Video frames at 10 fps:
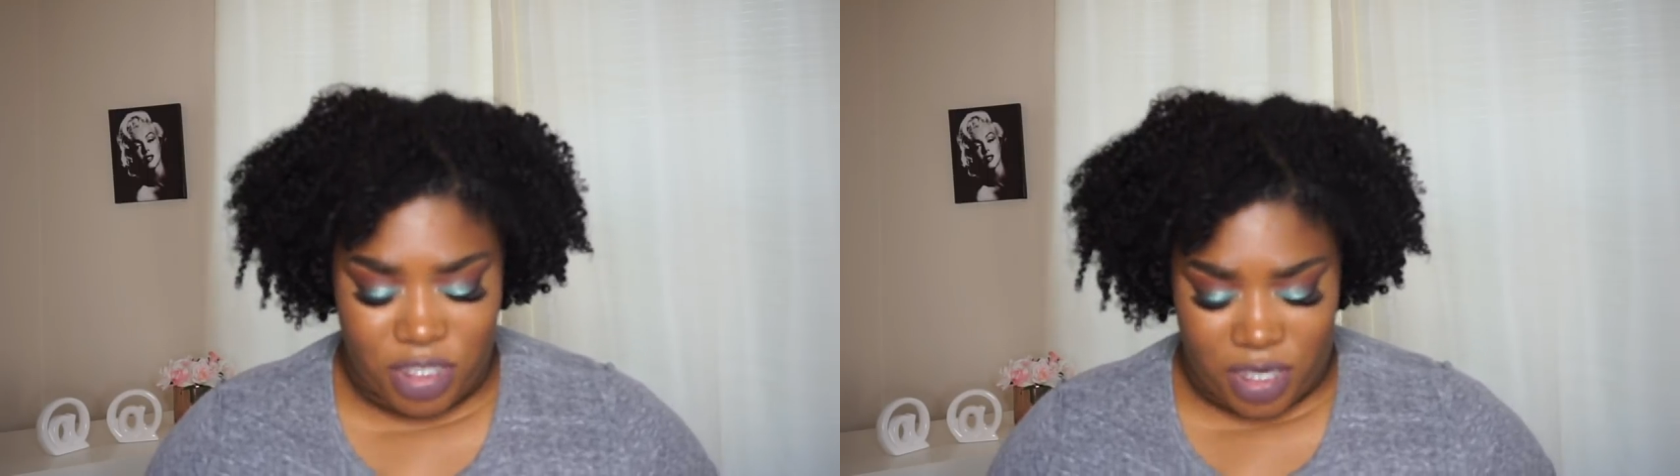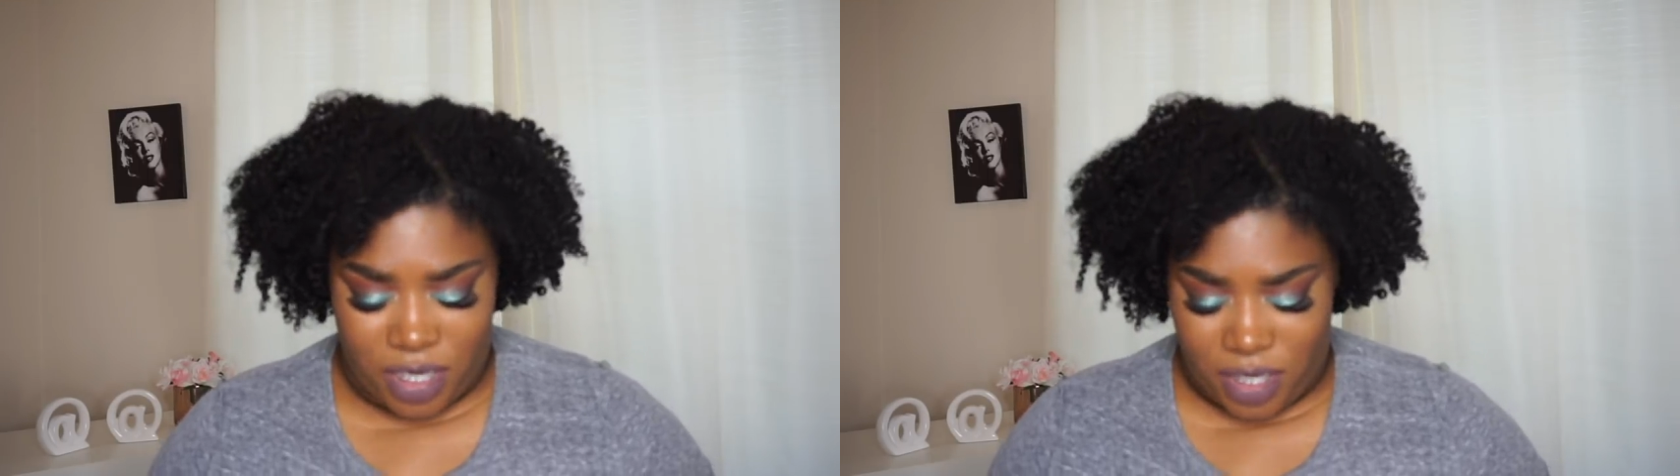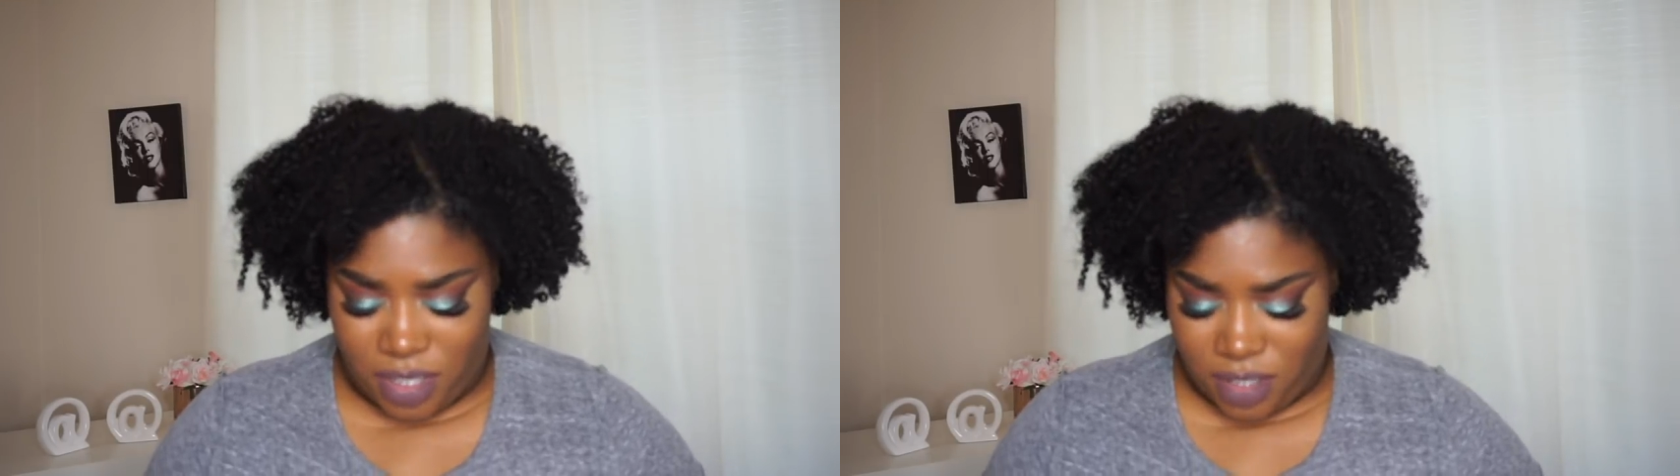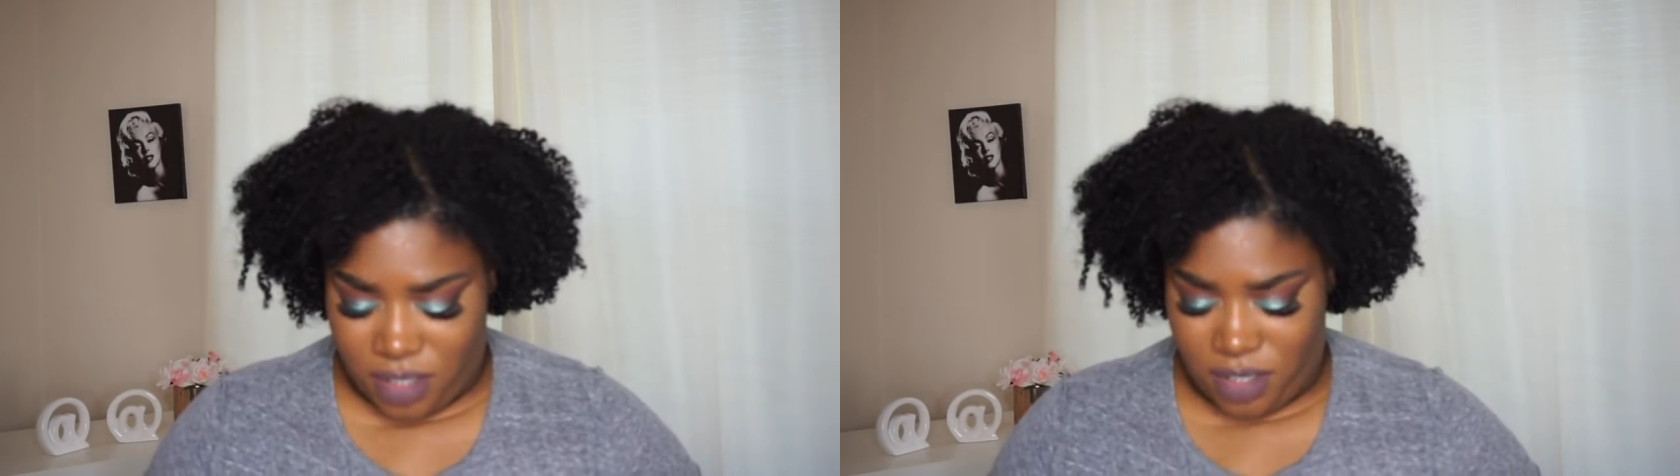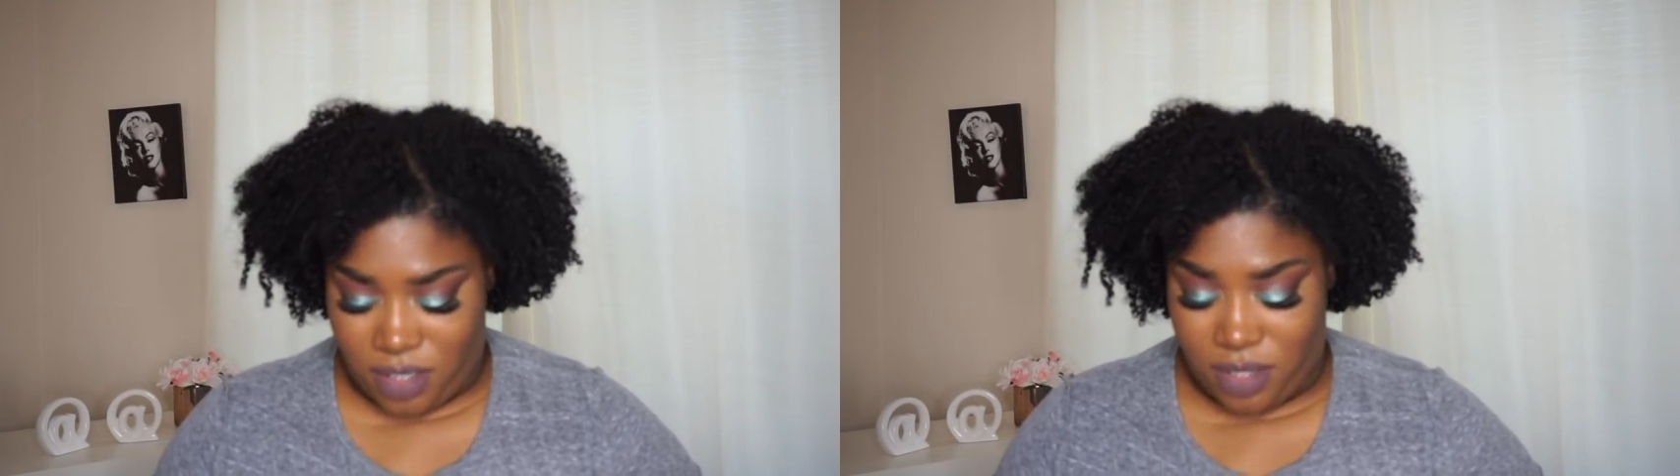shade
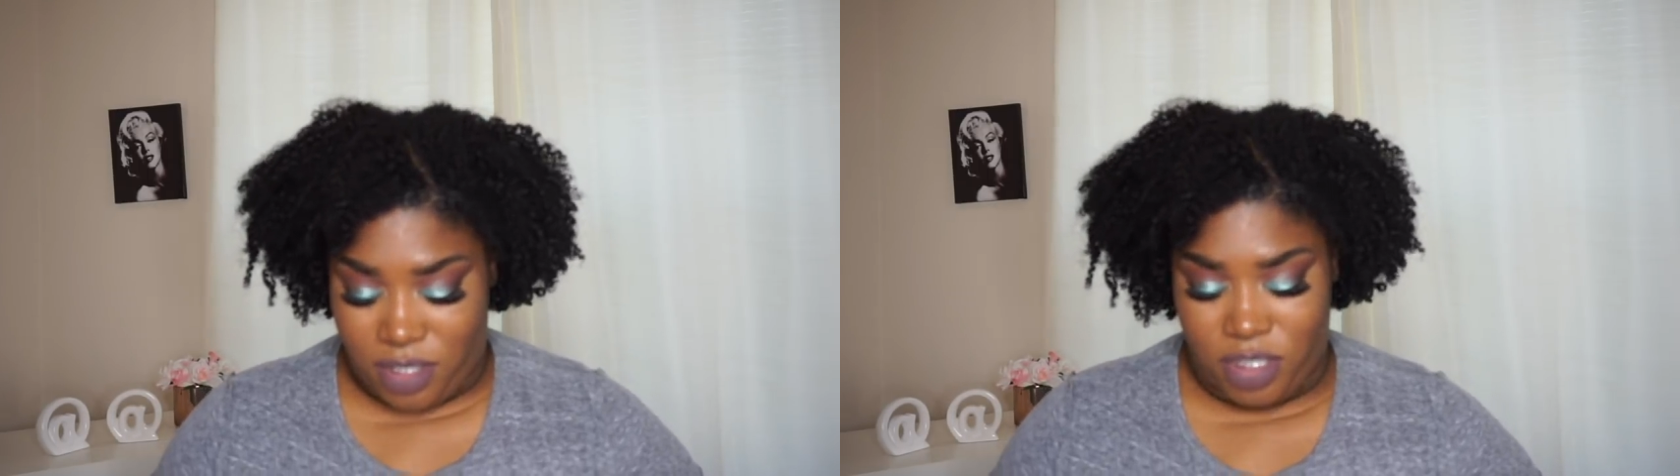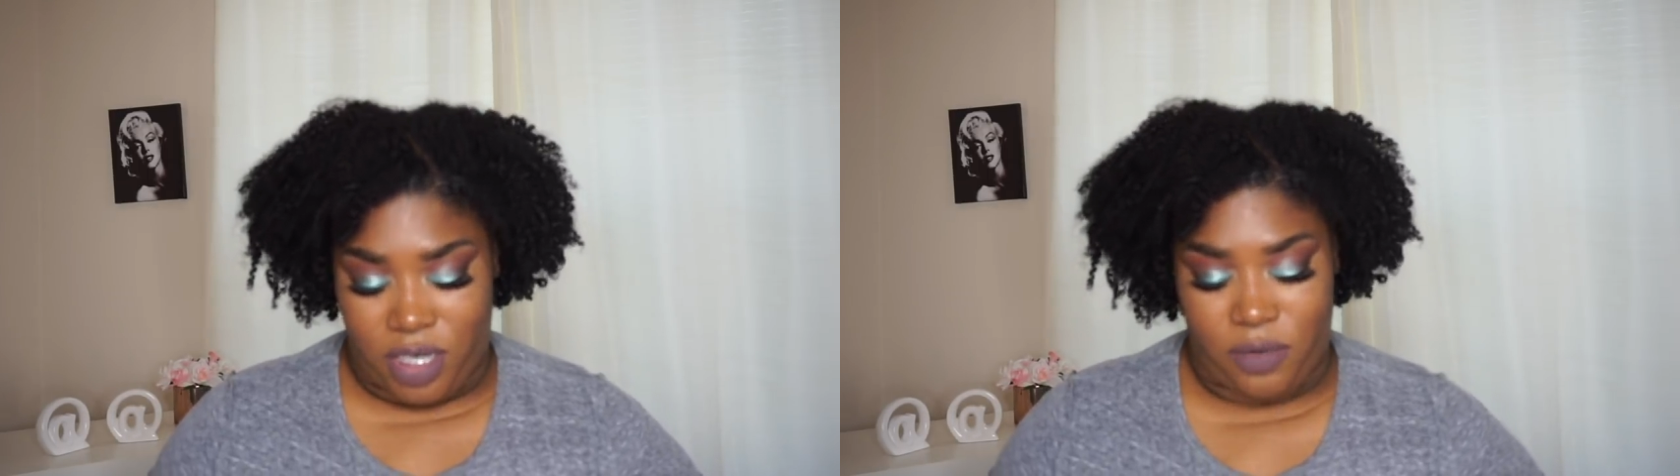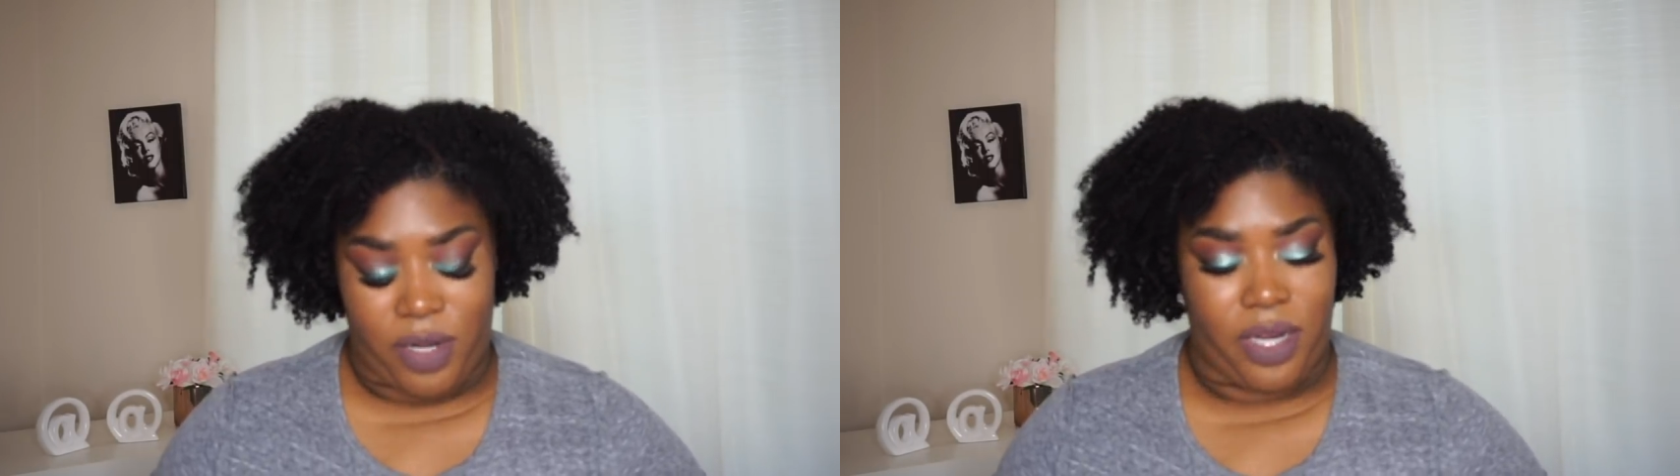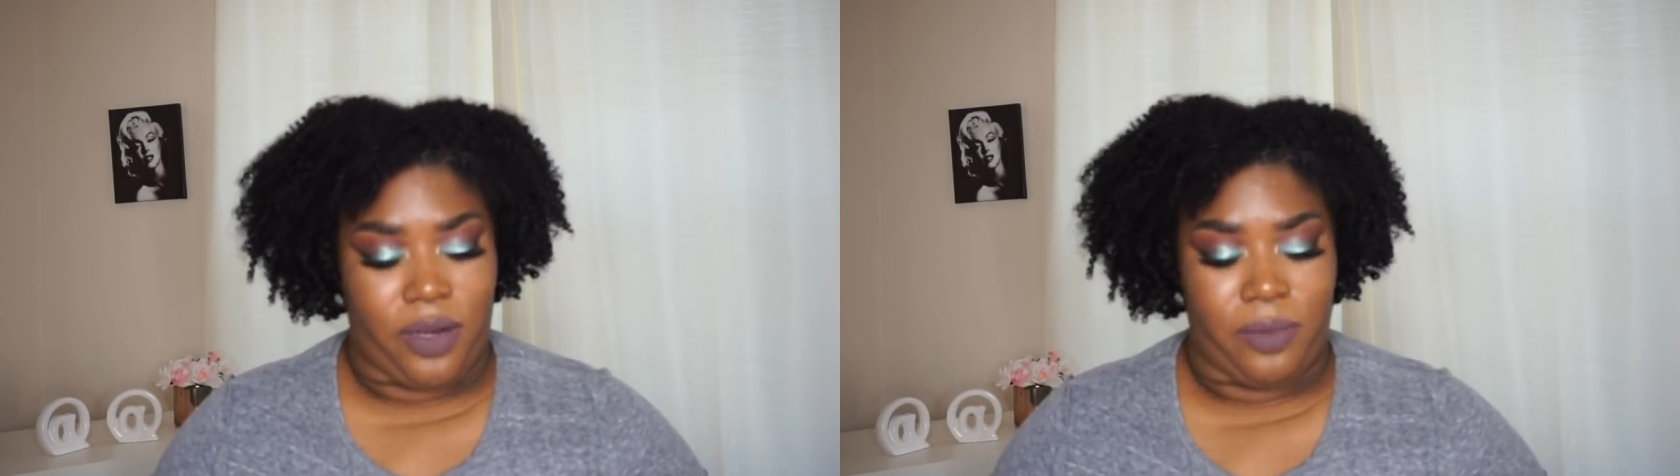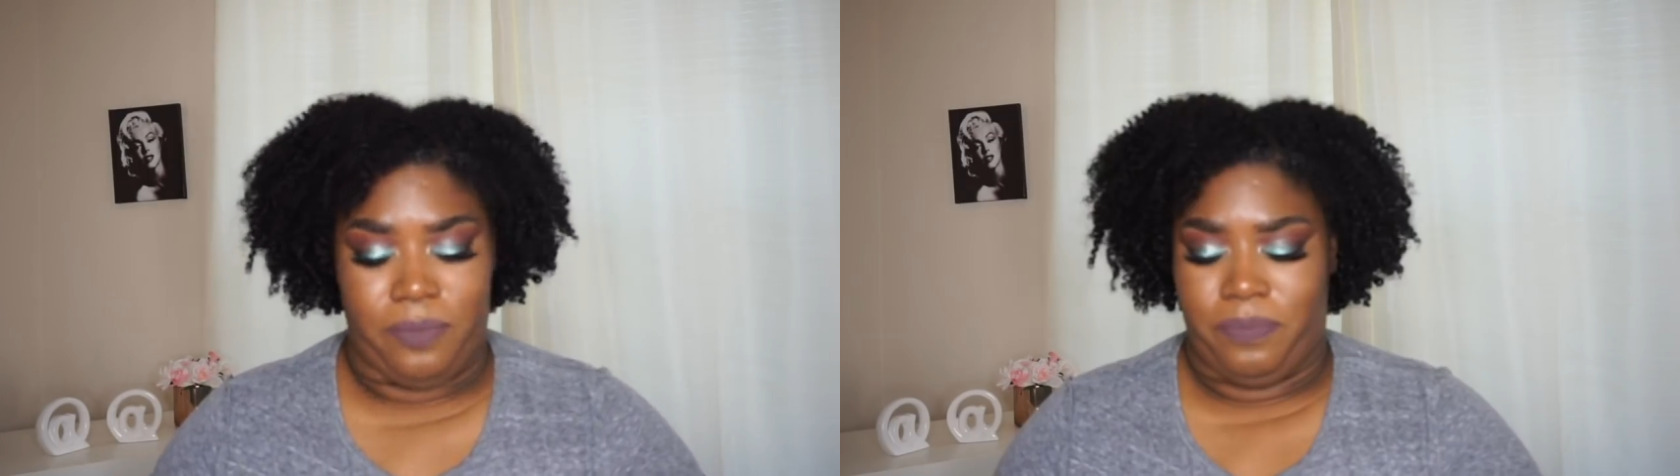right
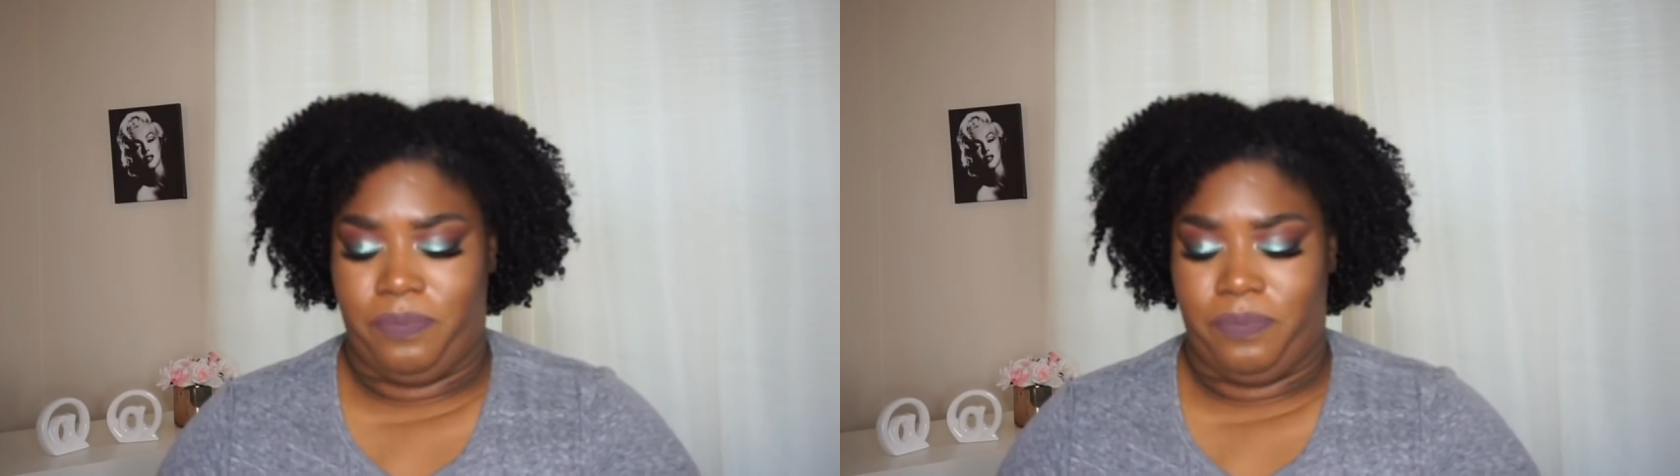here.